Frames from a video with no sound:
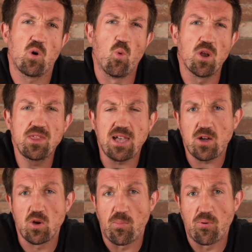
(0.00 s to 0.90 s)
What is
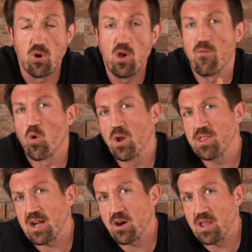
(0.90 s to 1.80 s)
that going to prove, or
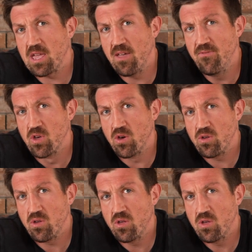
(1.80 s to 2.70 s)
what is that going to give you?